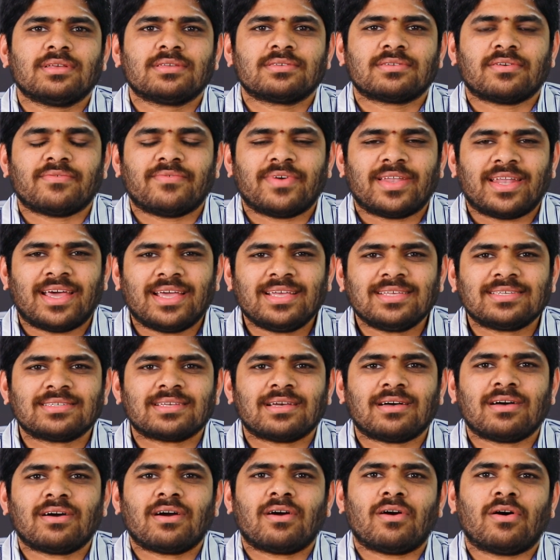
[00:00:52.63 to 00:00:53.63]
so when i
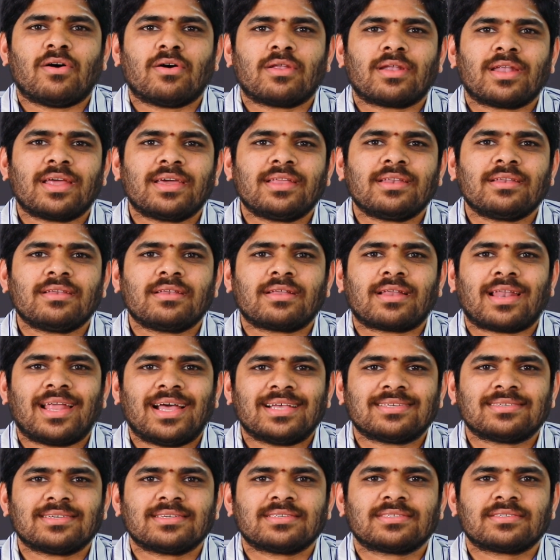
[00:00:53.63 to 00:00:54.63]
saw online
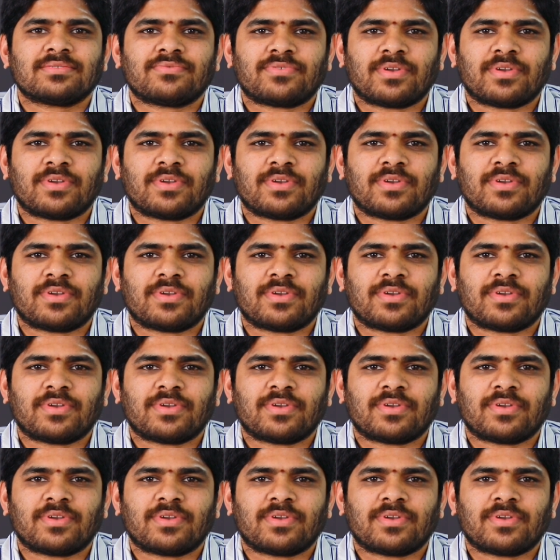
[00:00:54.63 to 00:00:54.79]
classes